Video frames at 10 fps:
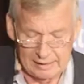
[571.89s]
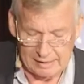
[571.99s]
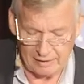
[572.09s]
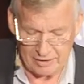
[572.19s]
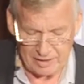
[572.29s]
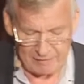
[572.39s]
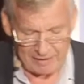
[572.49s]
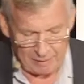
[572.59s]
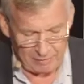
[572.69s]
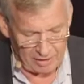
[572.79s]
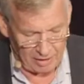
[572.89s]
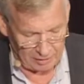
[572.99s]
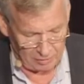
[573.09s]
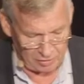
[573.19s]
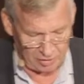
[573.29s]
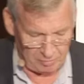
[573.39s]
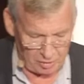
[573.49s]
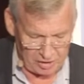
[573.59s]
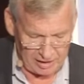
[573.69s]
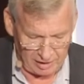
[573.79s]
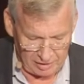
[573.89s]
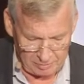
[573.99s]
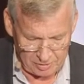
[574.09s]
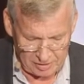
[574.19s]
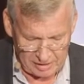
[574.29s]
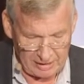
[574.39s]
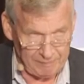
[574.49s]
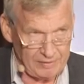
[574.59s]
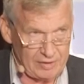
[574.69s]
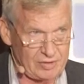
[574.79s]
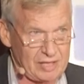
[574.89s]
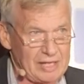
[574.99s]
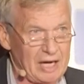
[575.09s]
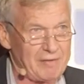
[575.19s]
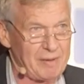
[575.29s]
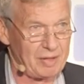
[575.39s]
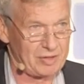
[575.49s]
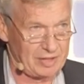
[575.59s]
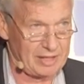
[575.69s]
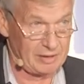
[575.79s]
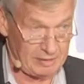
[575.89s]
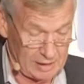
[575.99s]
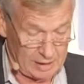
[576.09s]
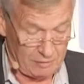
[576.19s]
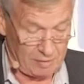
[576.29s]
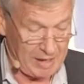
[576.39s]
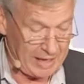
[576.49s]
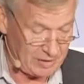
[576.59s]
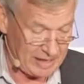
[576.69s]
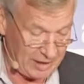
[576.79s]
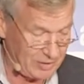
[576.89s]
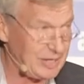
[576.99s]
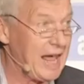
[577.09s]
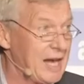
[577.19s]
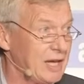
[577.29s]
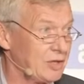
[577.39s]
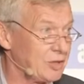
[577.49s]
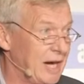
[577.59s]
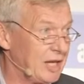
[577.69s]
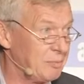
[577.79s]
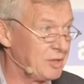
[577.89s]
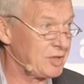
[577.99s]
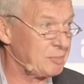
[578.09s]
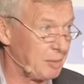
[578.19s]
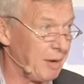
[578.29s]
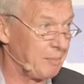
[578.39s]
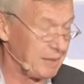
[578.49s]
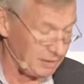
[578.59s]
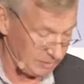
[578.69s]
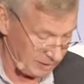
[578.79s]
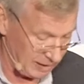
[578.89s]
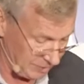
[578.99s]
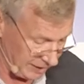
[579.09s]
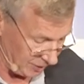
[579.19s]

And I was over there with a guy called John Morshell, who was the CEO of MLC and remains an outstanding Australian businessman, in my opinion, an absolutely